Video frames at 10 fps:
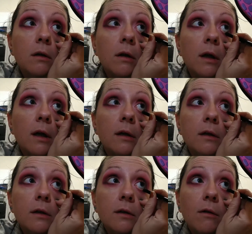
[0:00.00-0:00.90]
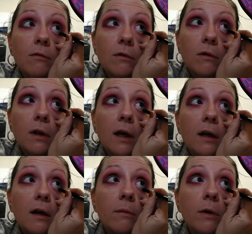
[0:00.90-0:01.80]
so that I don't look
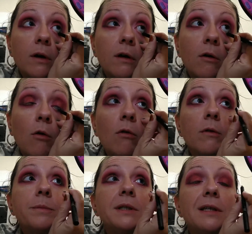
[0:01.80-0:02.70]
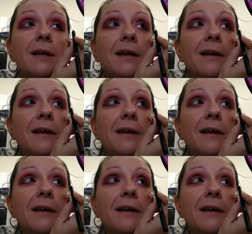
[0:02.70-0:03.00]
like I'm a corpse.